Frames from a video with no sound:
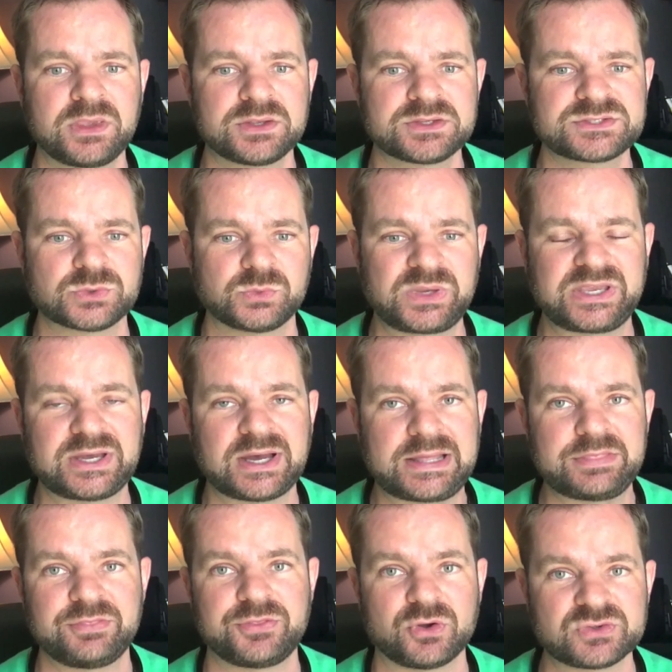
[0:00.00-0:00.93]
So we
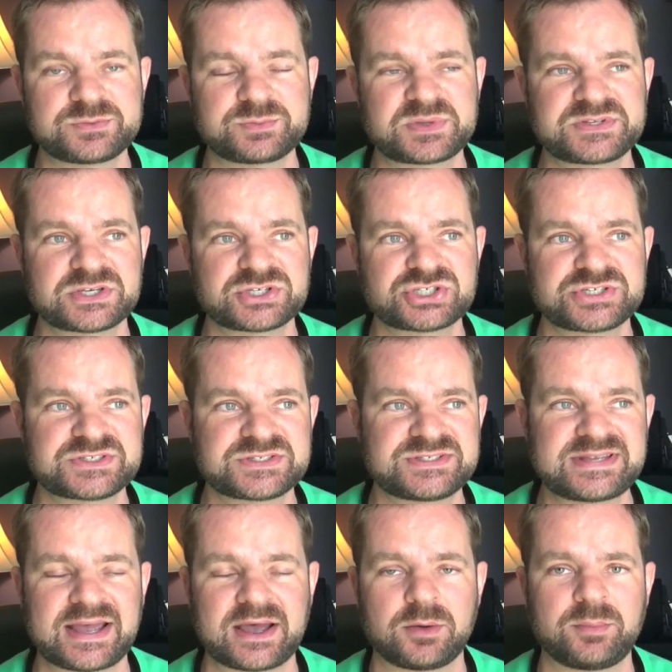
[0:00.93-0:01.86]
cut those positions
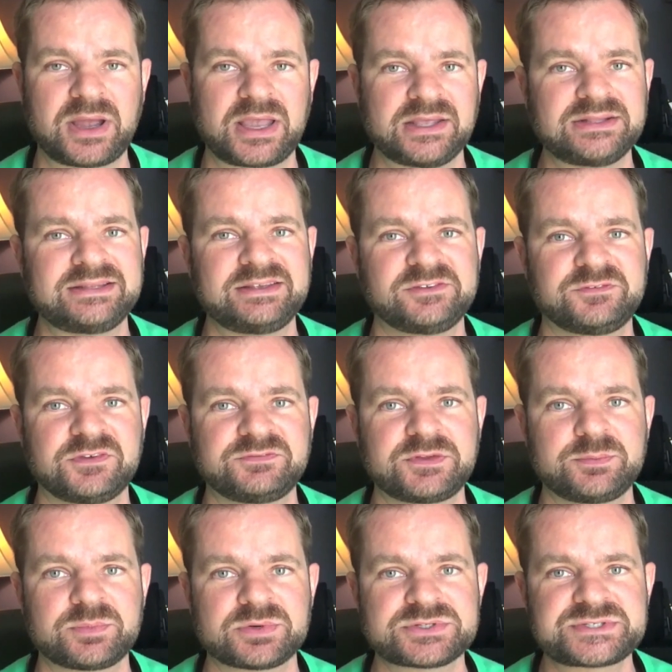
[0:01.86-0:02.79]
down by at least
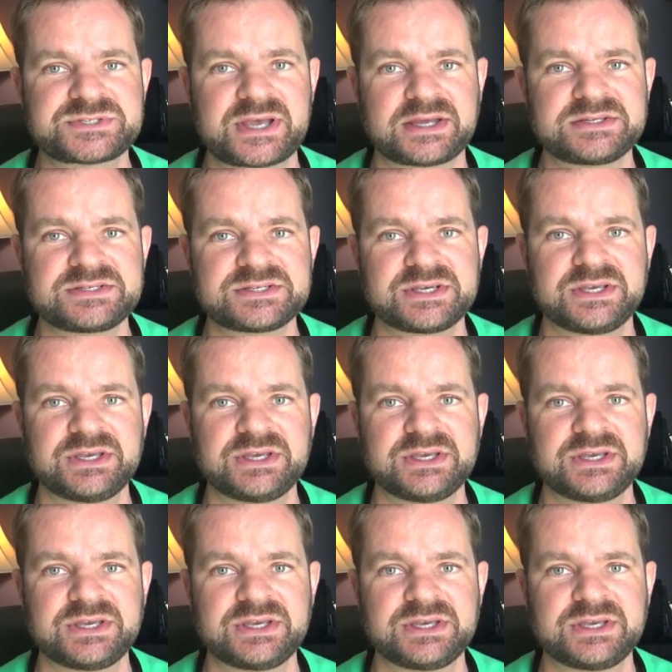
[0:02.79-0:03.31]
50%.